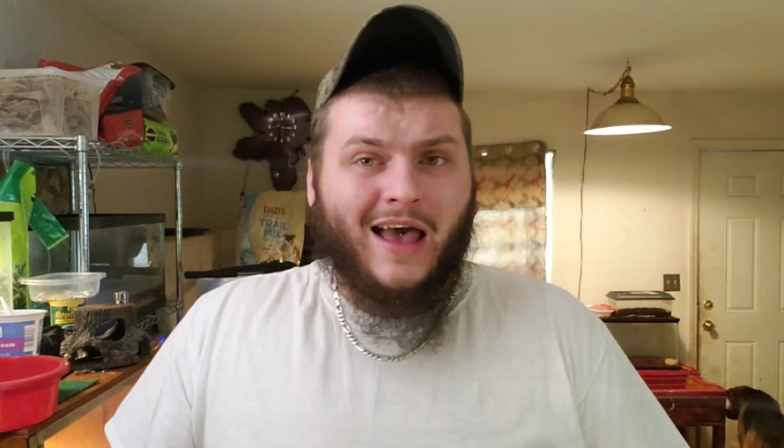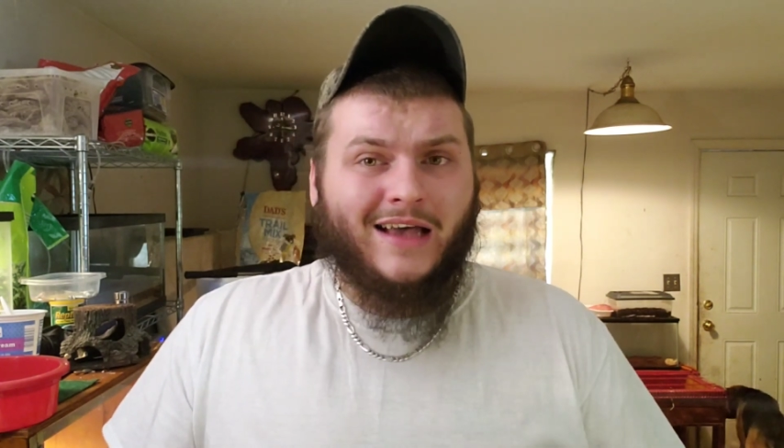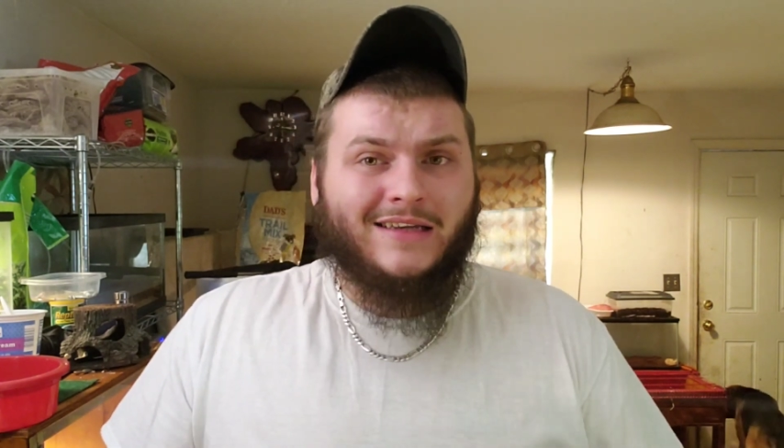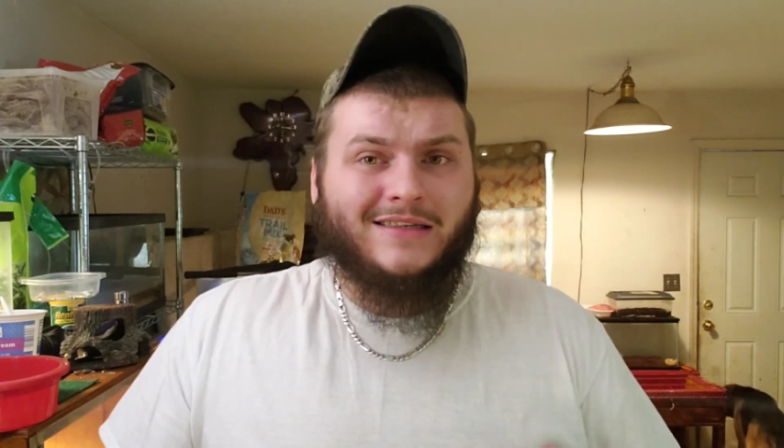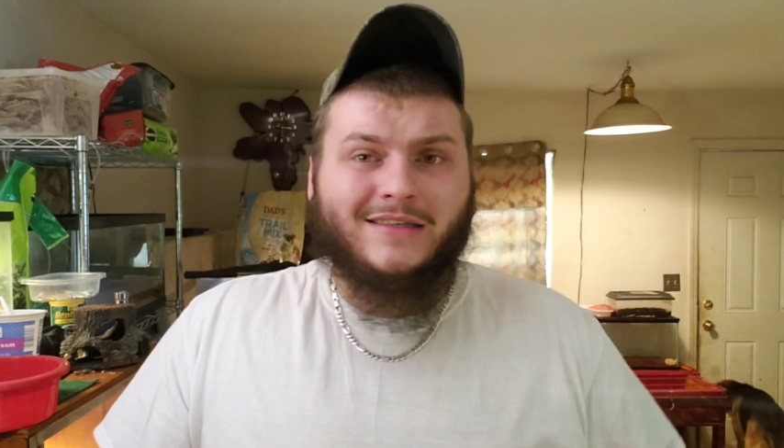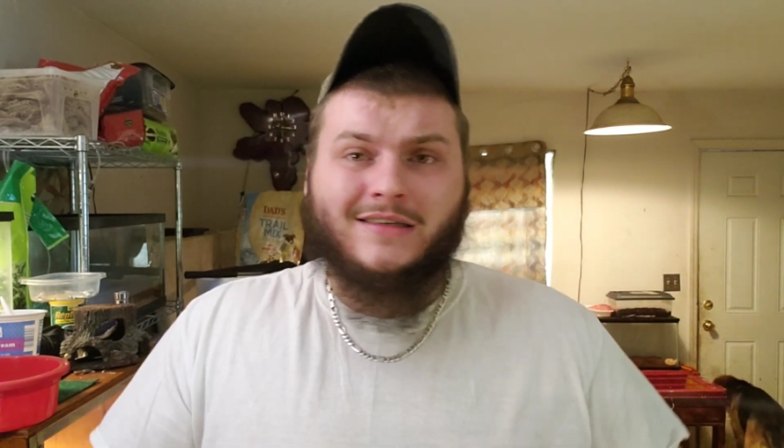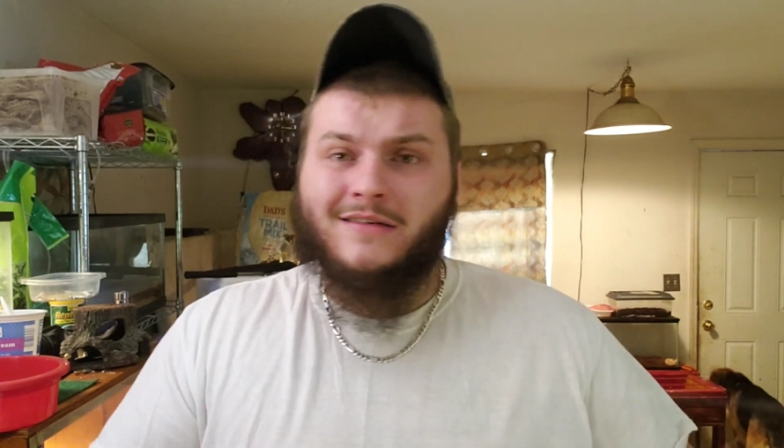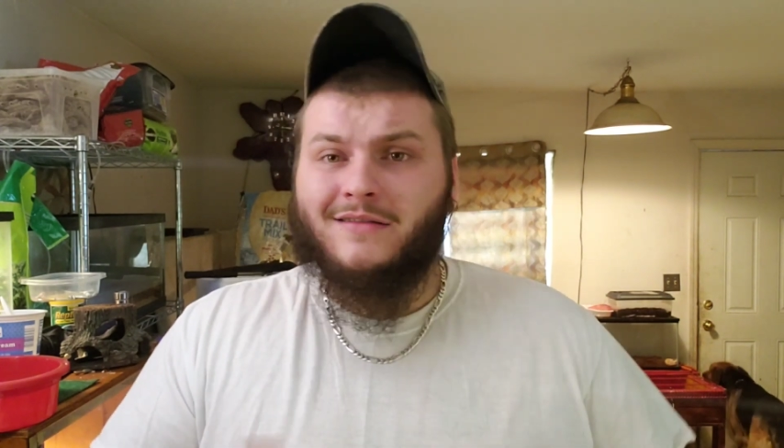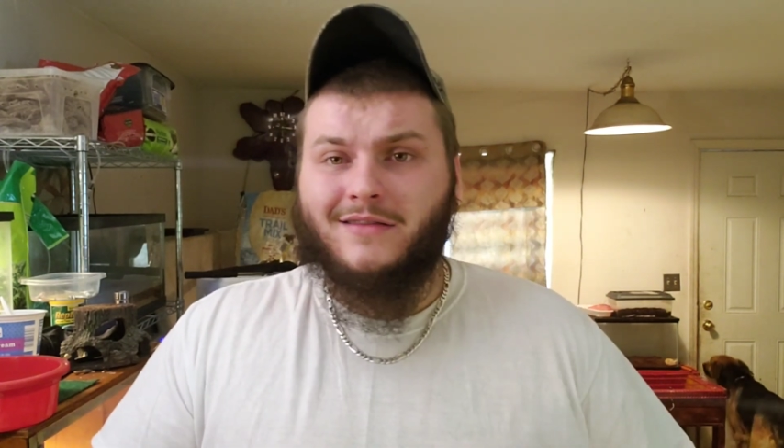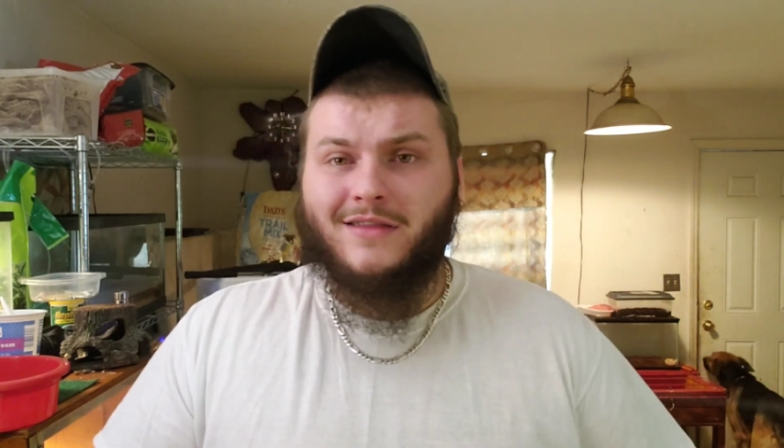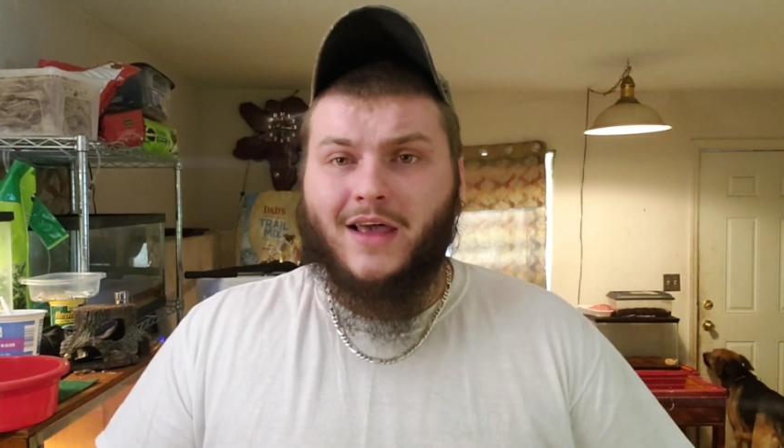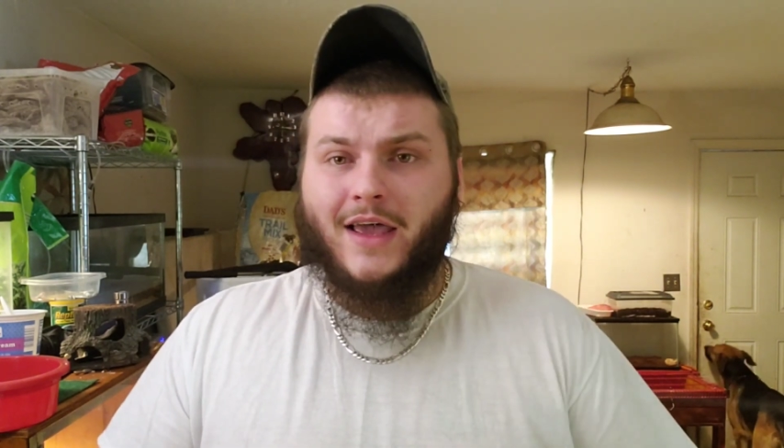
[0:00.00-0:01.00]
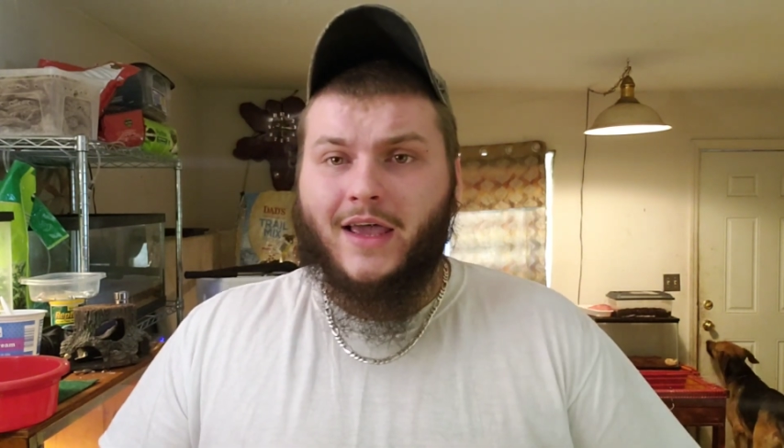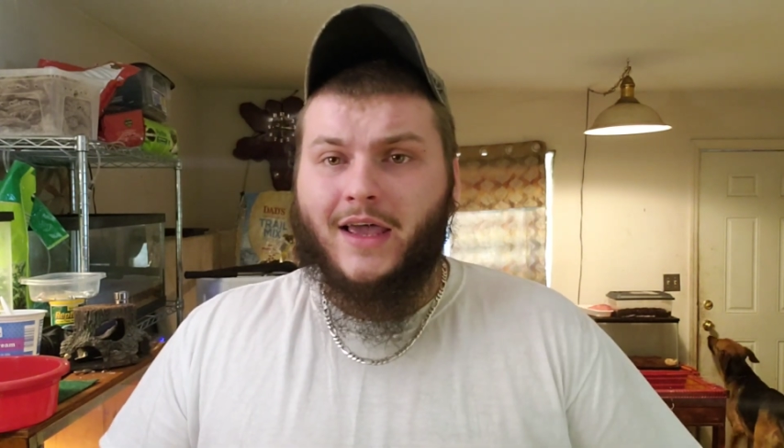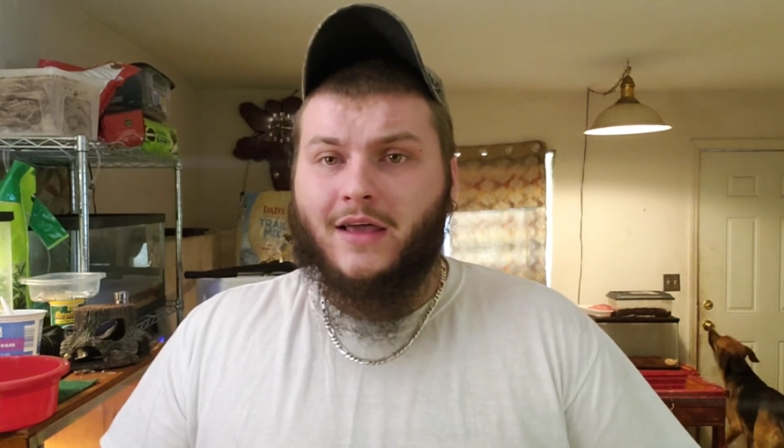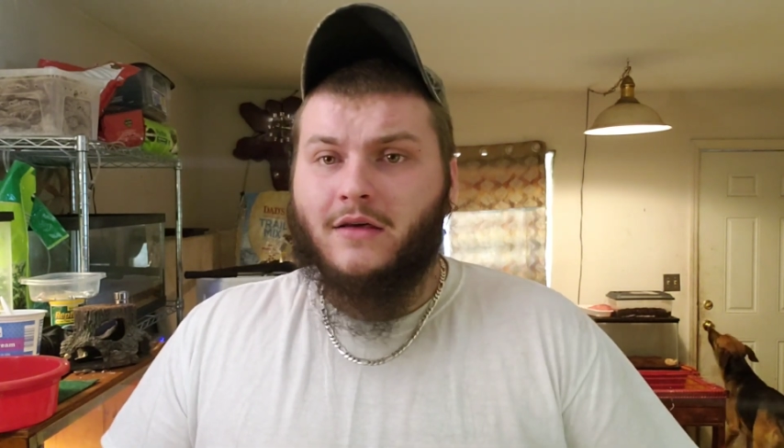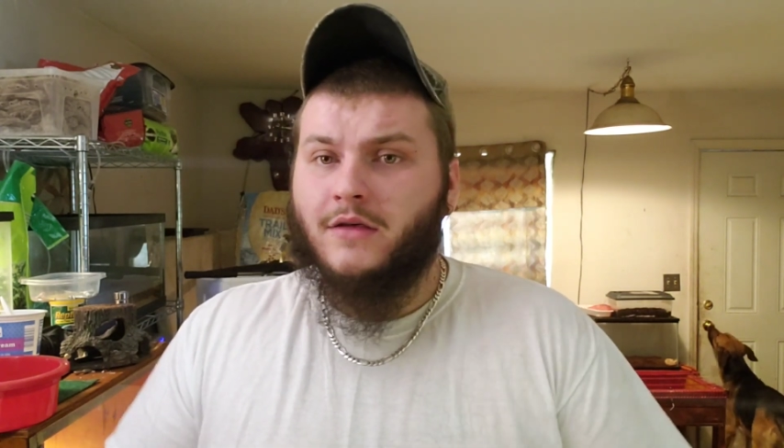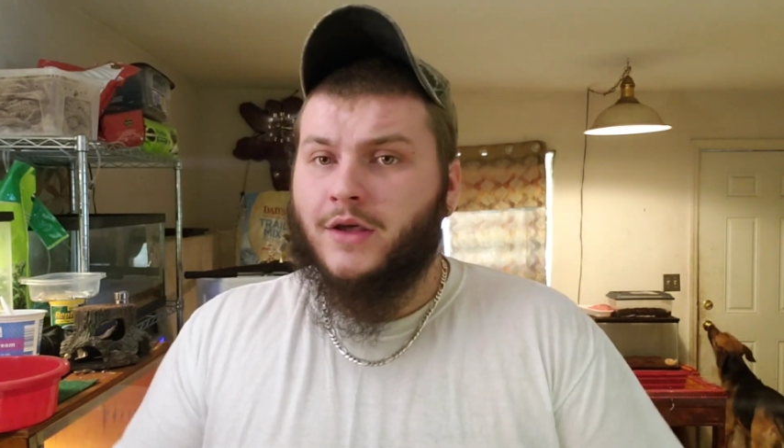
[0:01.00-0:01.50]
as they
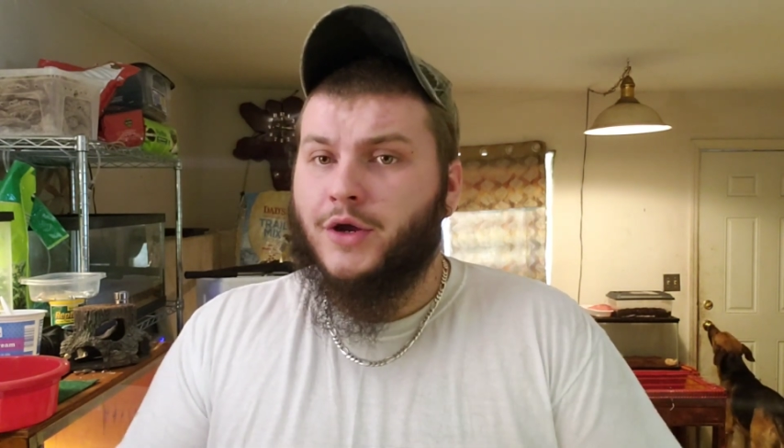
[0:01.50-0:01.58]
eat,